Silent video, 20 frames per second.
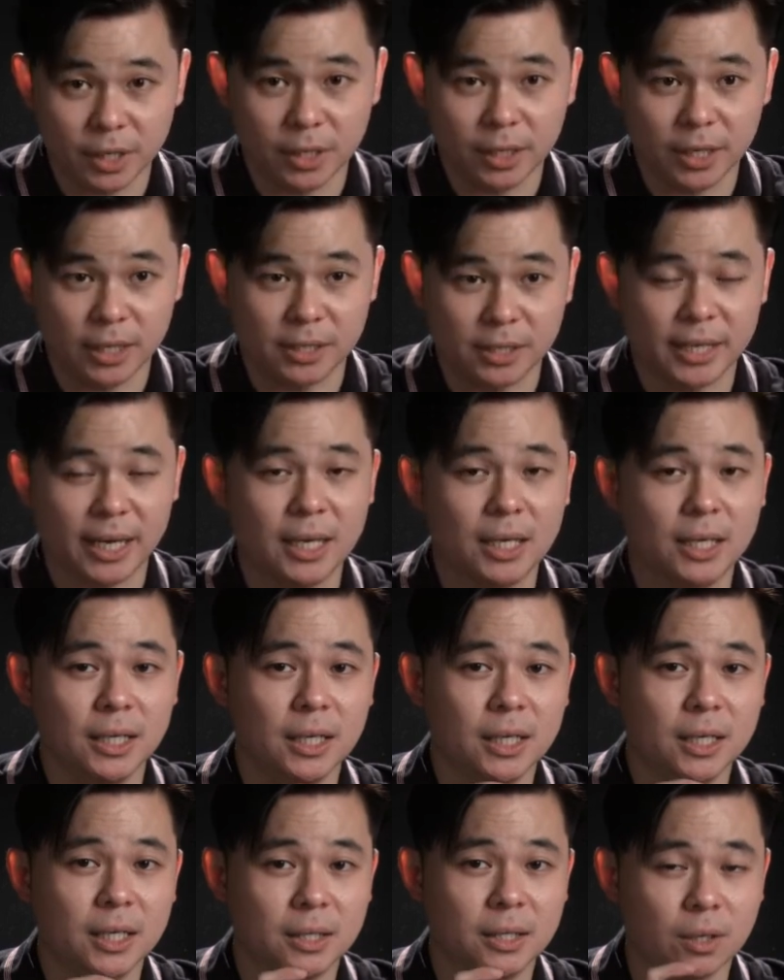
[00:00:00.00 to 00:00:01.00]
It's
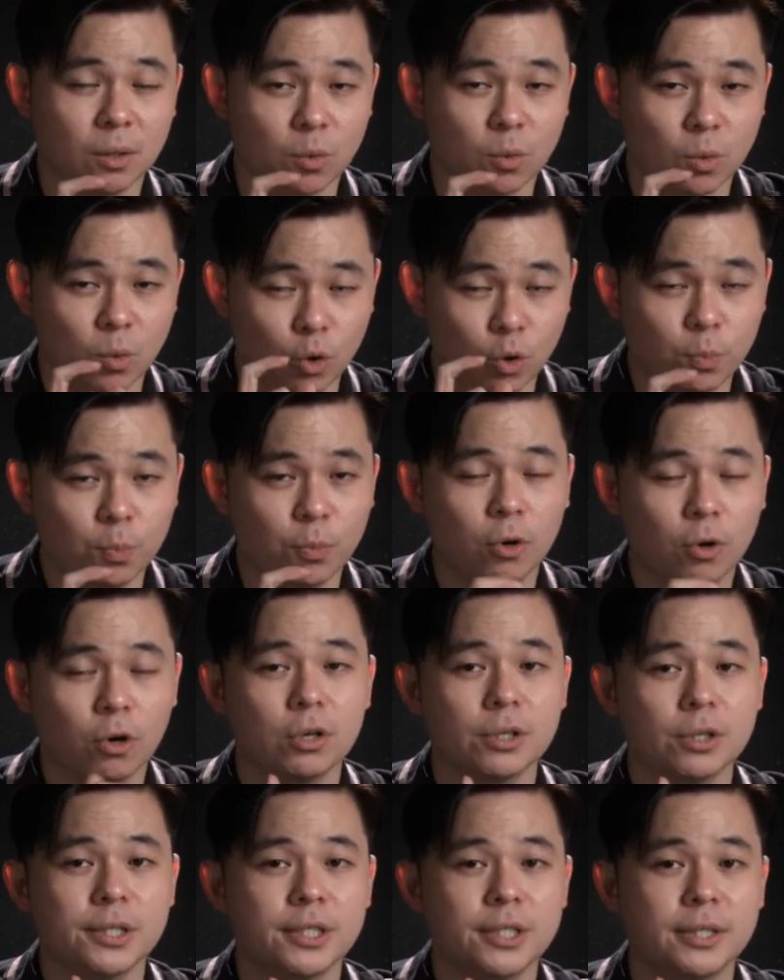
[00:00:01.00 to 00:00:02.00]
under the group called
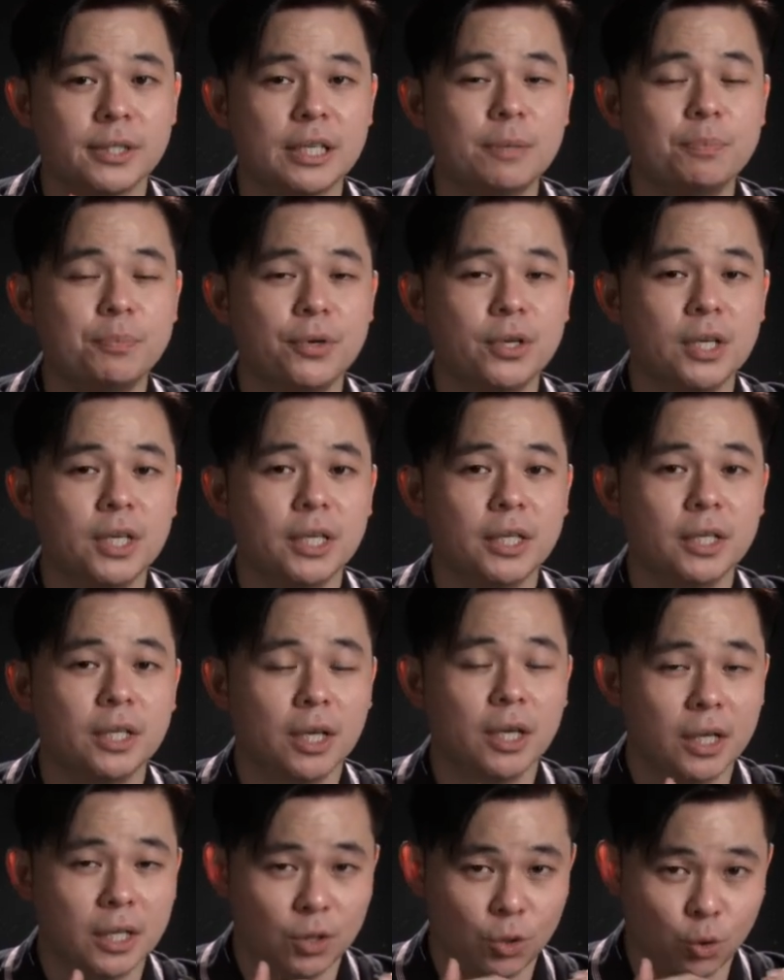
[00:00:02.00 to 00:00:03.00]
stimulant
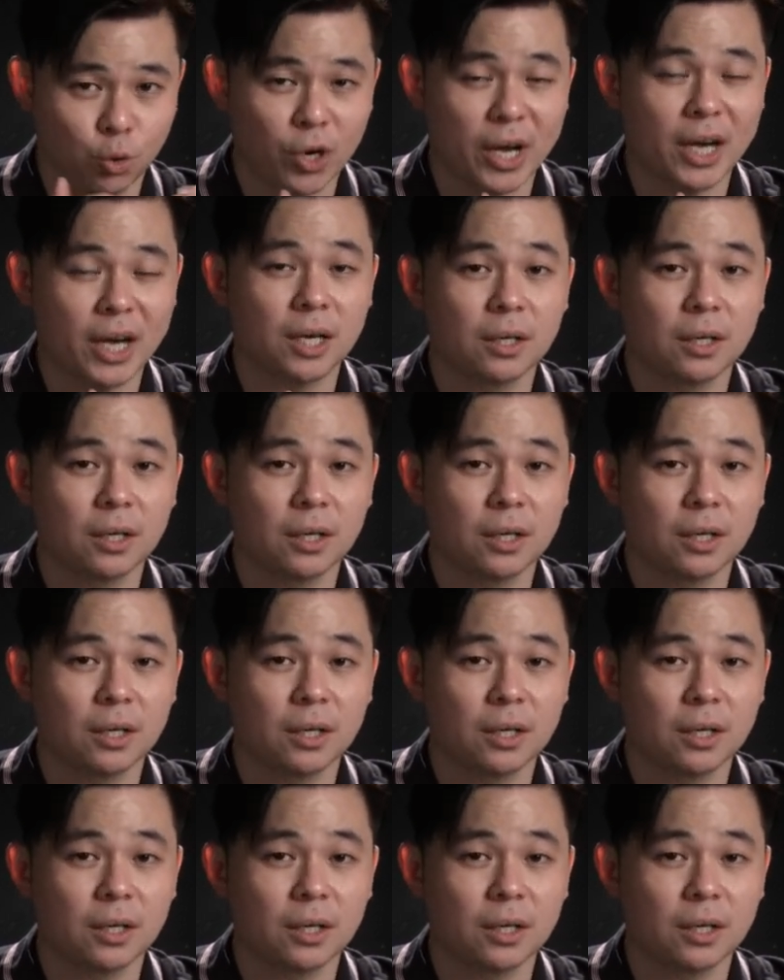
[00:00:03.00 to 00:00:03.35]
drug.